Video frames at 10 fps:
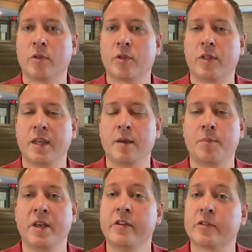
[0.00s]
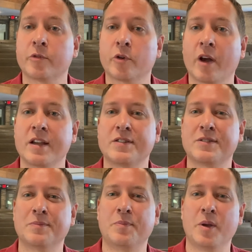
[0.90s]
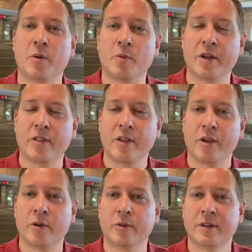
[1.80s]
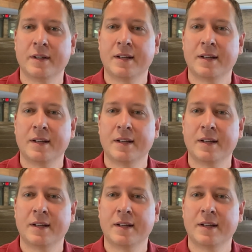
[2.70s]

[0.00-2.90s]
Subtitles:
The peace of Christ be with you,